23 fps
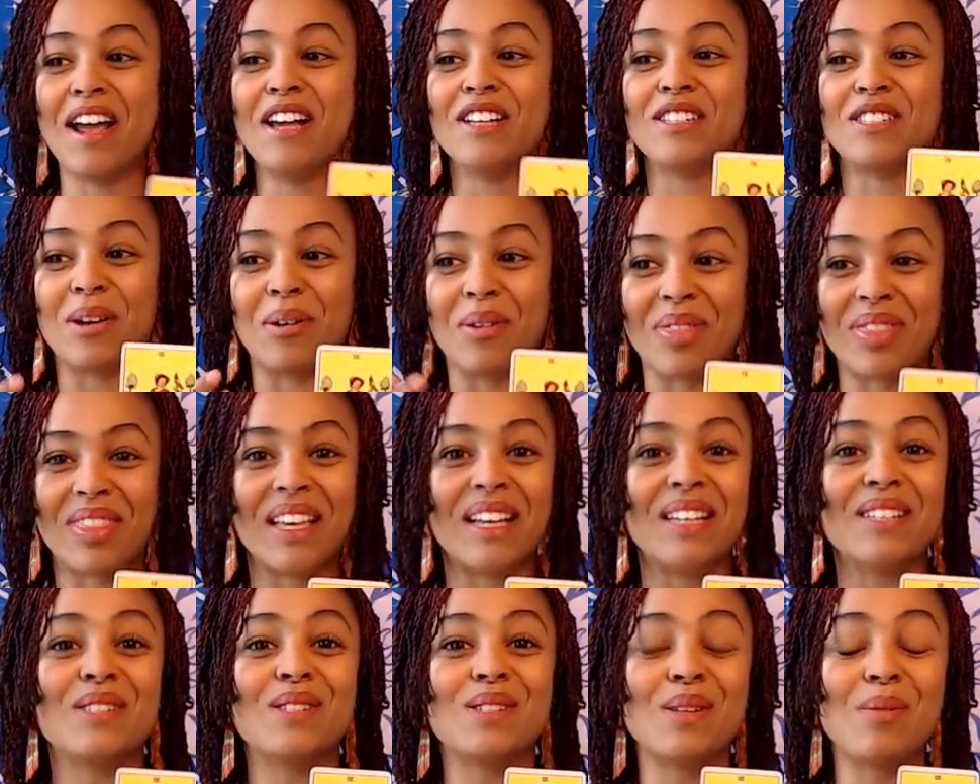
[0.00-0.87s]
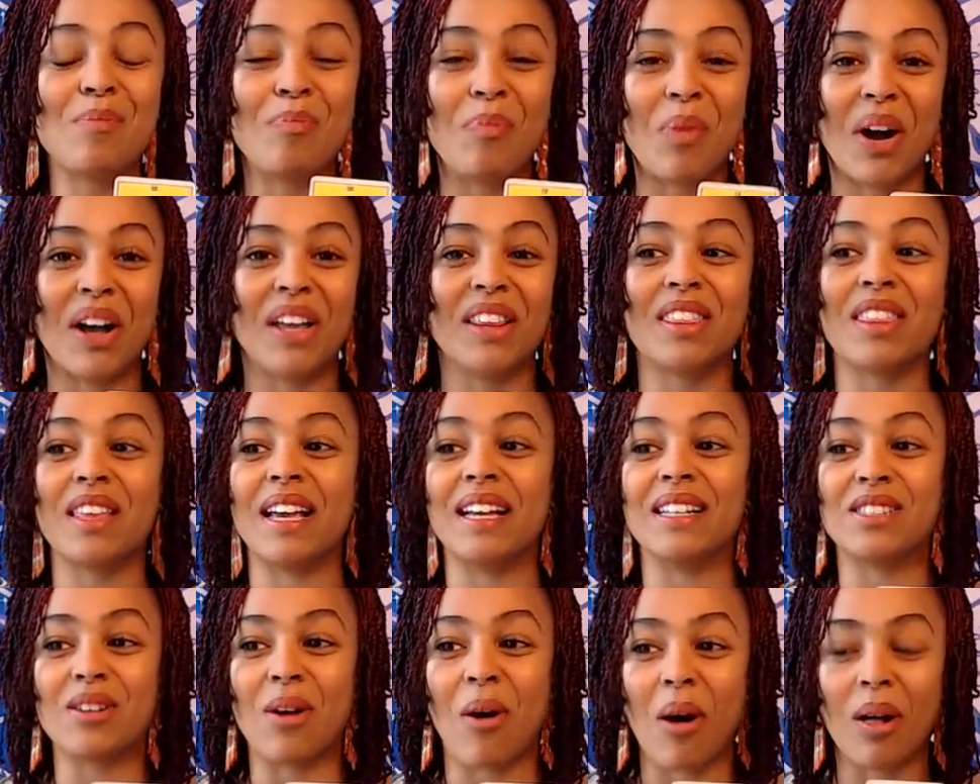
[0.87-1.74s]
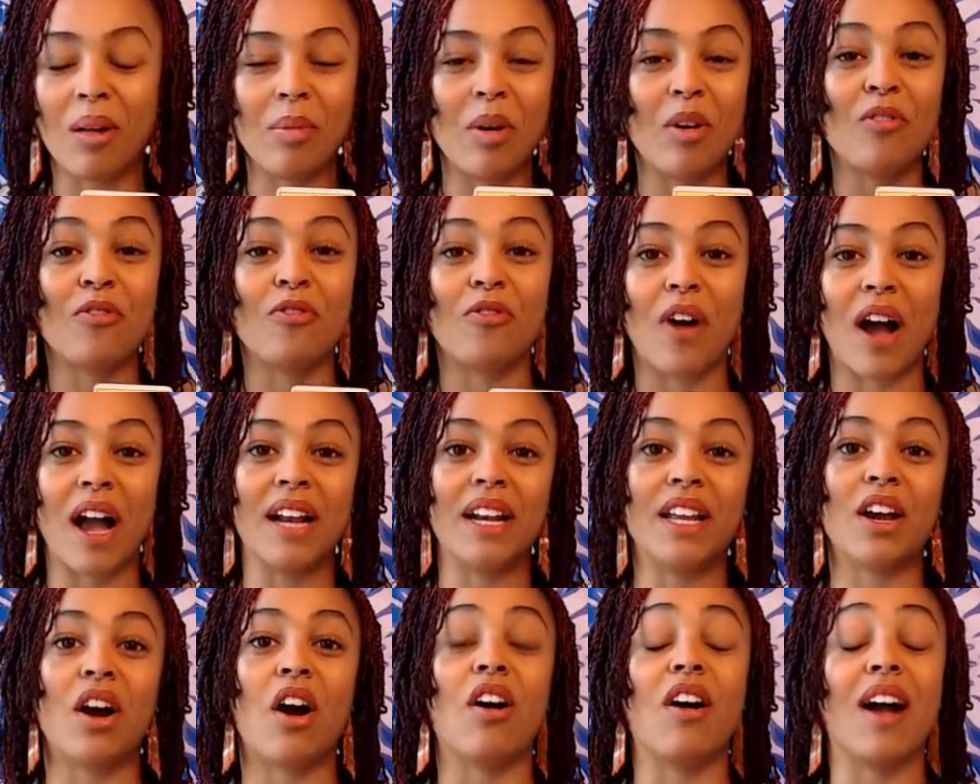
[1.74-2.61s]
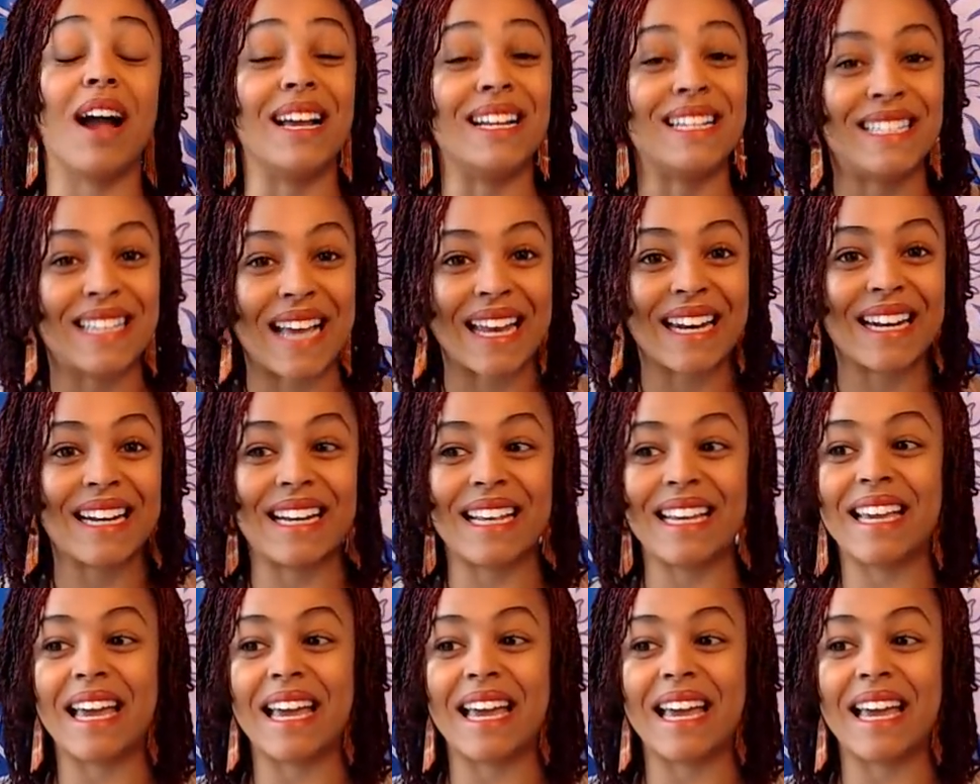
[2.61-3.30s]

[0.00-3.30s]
So this month, it's all about finding our identity,